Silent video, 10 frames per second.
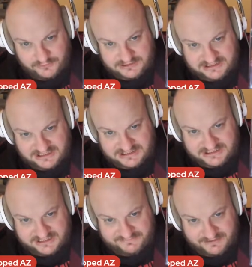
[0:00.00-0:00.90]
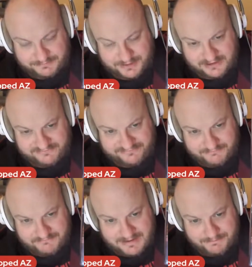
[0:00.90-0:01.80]
Sensitive and above
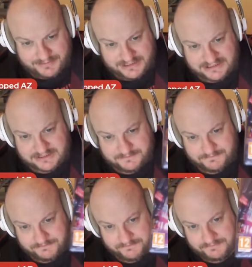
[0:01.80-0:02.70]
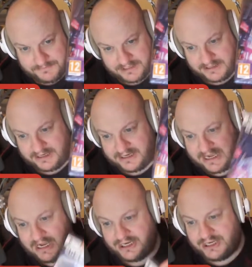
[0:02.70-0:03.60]
members, you're going to get
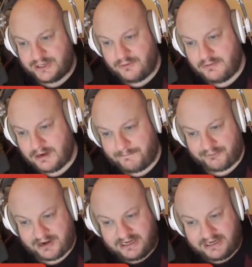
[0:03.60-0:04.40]
a new, a brand new